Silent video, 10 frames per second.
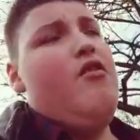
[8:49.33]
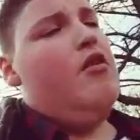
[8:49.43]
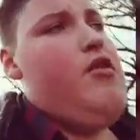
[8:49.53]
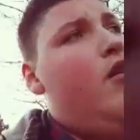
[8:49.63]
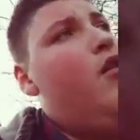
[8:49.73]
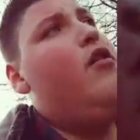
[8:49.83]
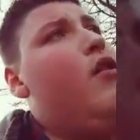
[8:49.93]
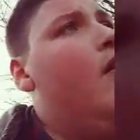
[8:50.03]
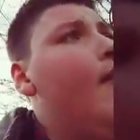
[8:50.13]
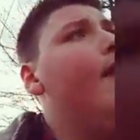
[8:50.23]
so
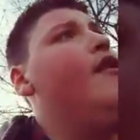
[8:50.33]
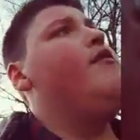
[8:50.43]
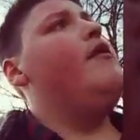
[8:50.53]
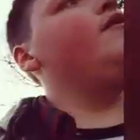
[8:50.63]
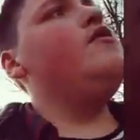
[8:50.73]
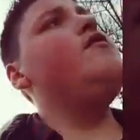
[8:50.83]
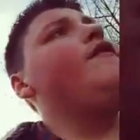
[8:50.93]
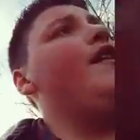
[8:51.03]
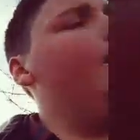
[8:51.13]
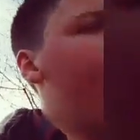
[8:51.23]
when
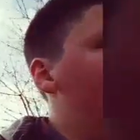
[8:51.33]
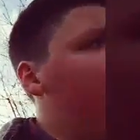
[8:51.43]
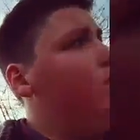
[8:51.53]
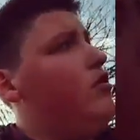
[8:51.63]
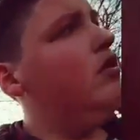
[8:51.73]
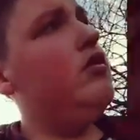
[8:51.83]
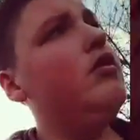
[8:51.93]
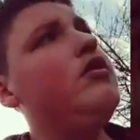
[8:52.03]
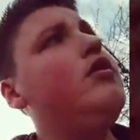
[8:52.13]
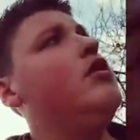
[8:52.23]
you're available,
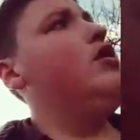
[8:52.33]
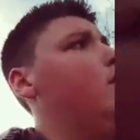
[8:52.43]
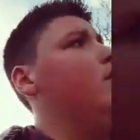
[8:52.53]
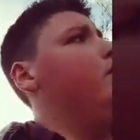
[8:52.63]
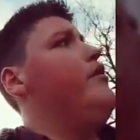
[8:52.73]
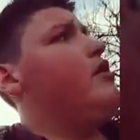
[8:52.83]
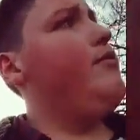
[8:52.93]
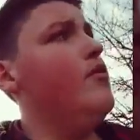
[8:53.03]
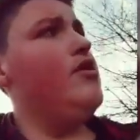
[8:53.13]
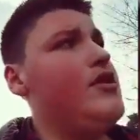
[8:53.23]
you
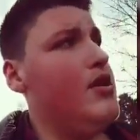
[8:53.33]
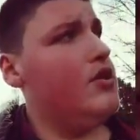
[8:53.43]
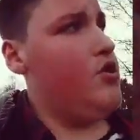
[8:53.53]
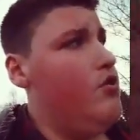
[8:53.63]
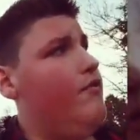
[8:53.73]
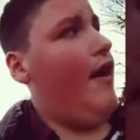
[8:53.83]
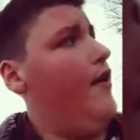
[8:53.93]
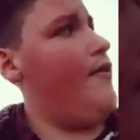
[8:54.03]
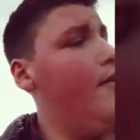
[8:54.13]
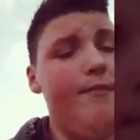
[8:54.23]
can watch us do
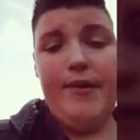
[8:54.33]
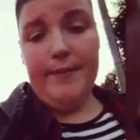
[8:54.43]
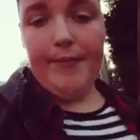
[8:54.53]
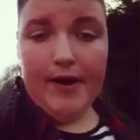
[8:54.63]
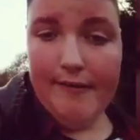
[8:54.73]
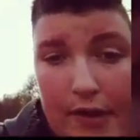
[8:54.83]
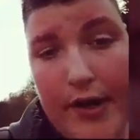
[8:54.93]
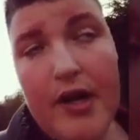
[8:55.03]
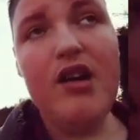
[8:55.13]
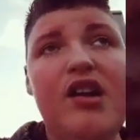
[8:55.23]
that big bike
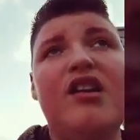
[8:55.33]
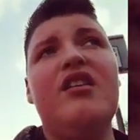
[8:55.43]
ride.